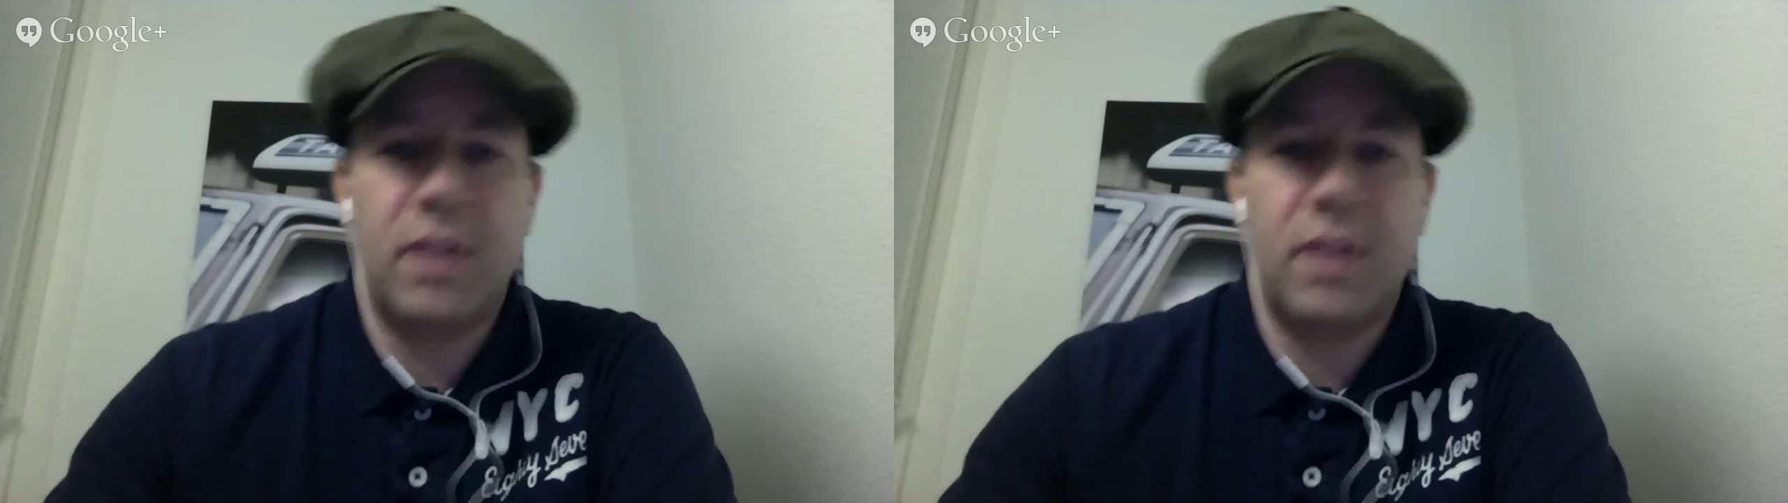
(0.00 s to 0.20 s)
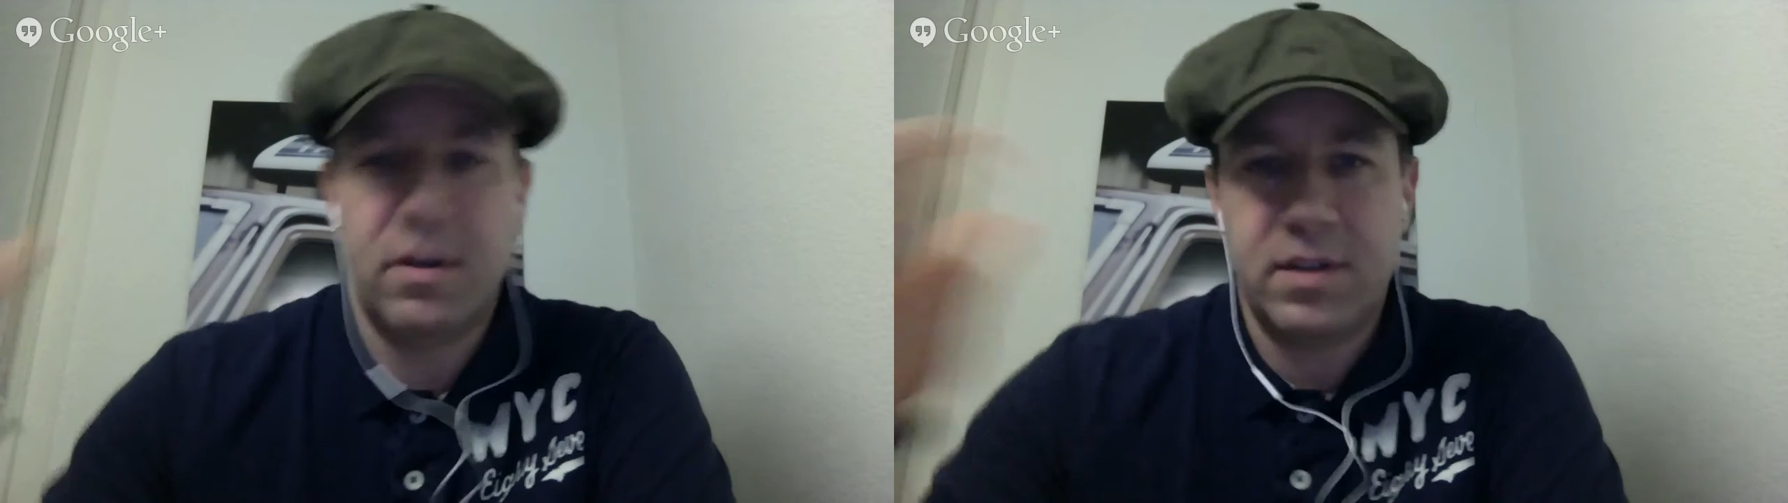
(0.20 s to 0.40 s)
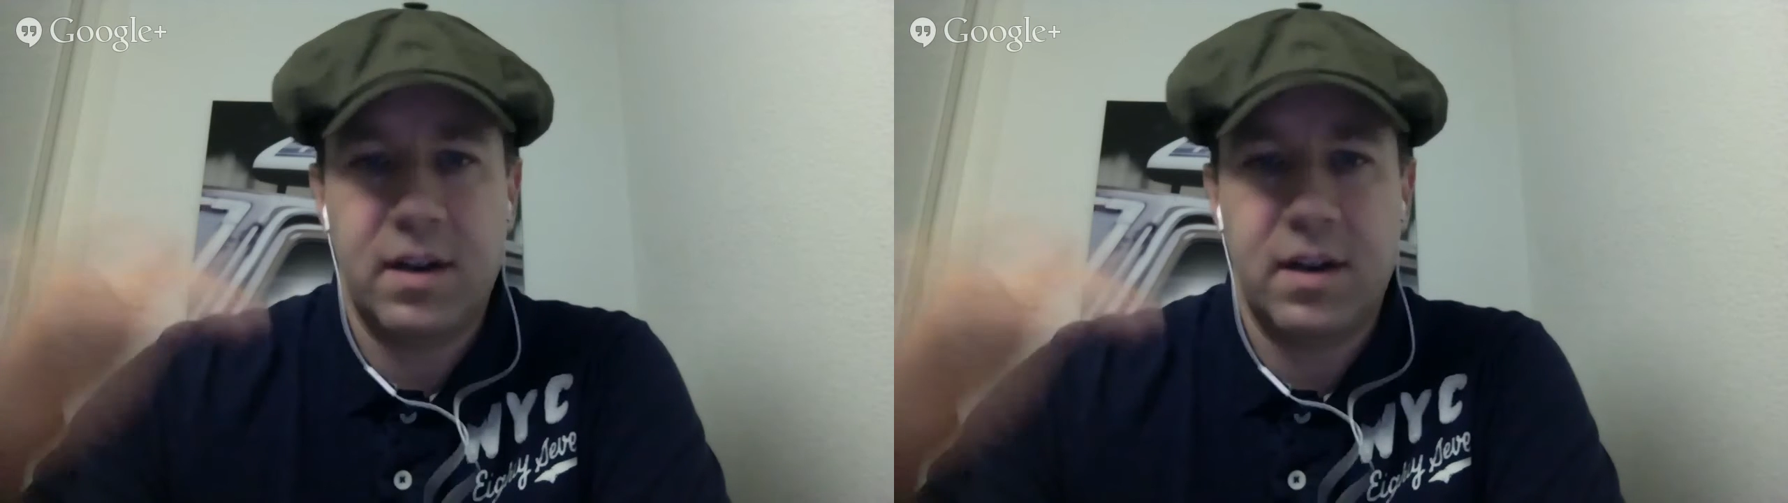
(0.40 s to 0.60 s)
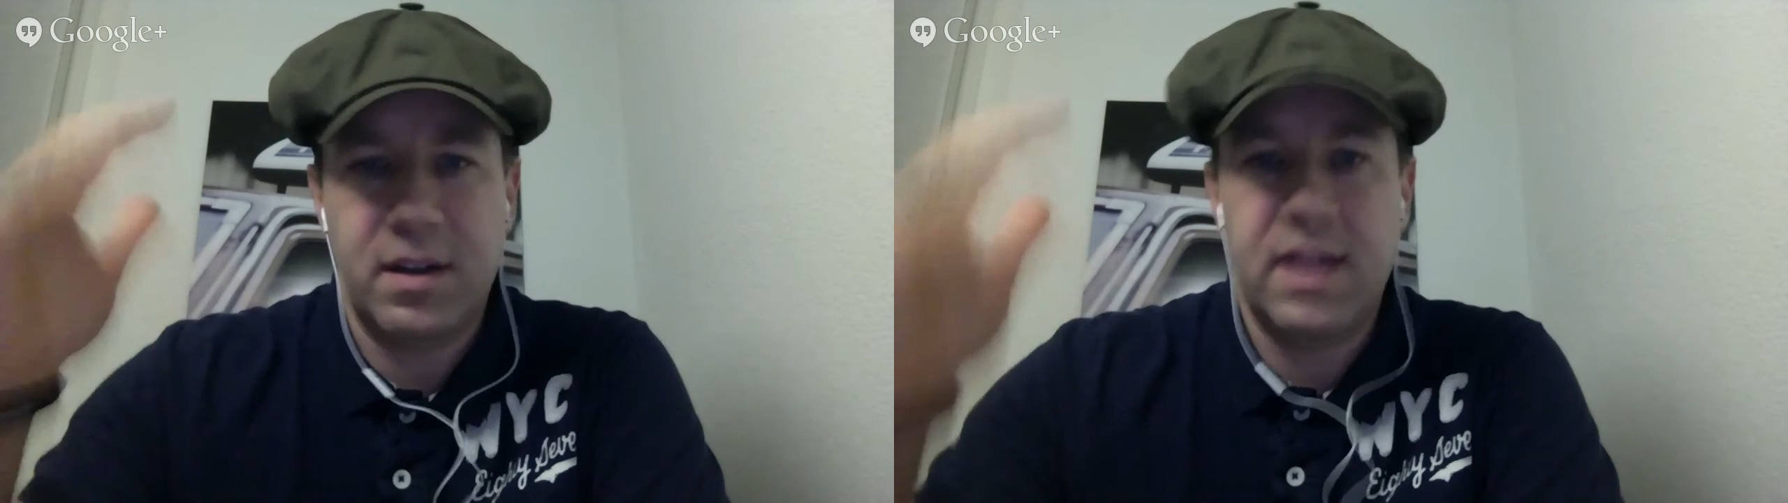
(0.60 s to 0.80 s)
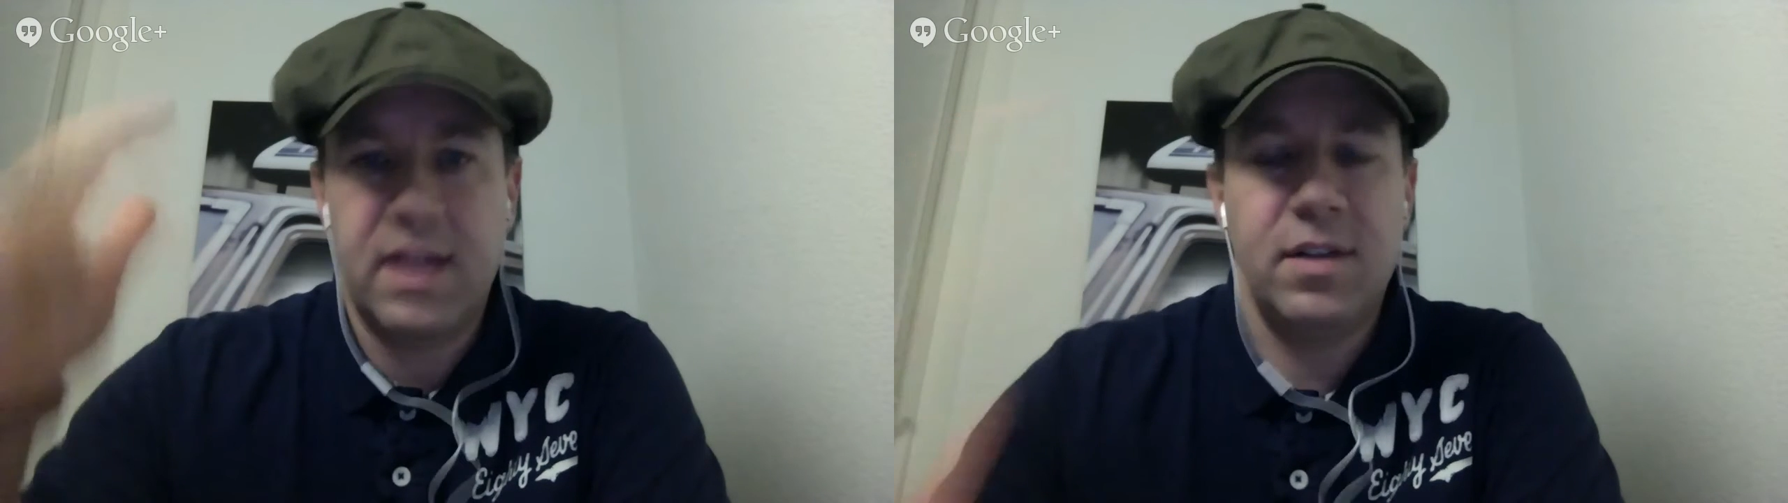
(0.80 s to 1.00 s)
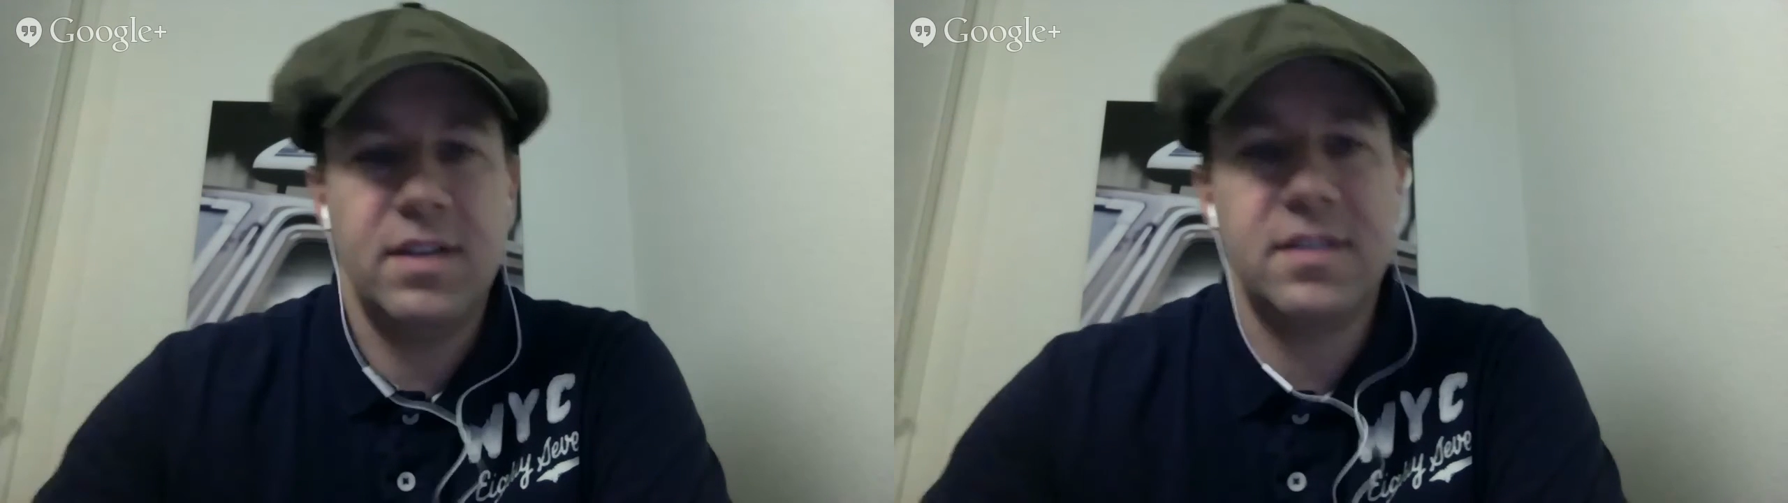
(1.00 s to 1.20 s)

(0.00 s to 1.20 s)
their level is.